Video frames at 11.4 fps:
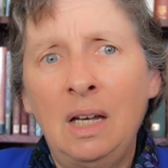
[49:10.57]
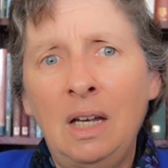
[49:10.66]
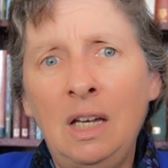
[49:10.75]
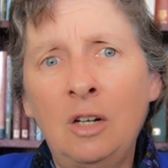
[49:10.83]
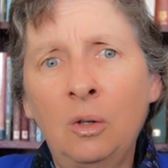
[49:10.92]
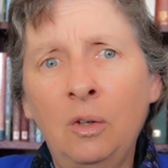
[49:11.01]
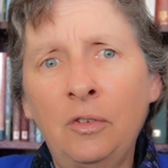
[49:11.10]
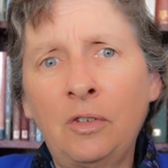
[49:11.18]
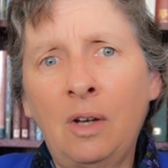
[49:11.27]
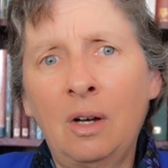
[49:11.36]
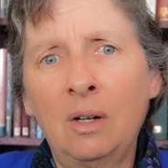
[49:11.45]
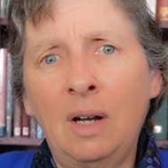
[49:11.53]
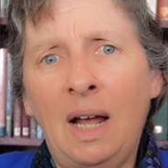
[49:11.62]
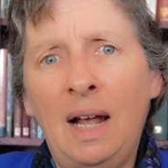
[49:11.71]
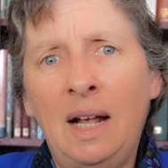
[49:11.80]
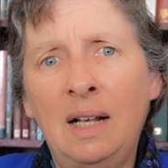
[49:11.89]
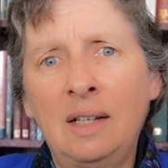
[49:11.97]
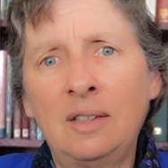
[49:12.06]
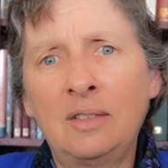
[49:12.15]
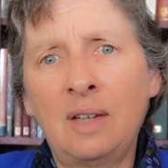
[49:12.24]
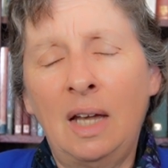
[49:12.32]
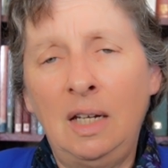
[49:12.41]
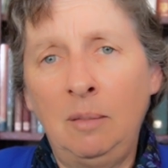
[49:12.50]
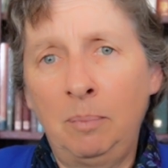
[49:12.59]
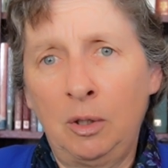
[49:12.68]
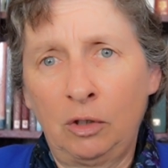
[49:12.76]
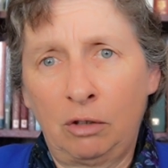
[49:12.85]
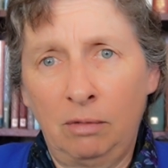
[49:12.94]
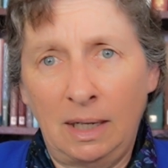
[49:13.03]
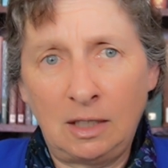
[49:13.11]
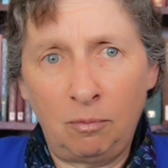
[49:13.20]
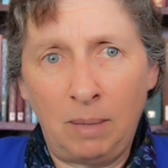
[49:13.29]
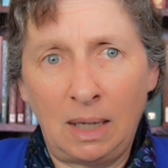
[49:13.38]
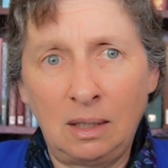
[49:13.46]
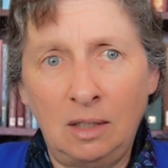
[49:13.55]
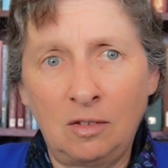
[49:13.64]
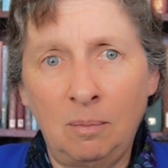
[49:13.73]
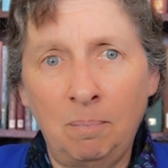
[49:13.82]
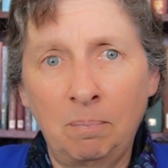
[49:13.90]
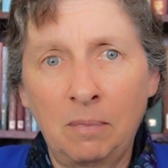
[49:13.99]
It also has an inbuilt corrective mechanism,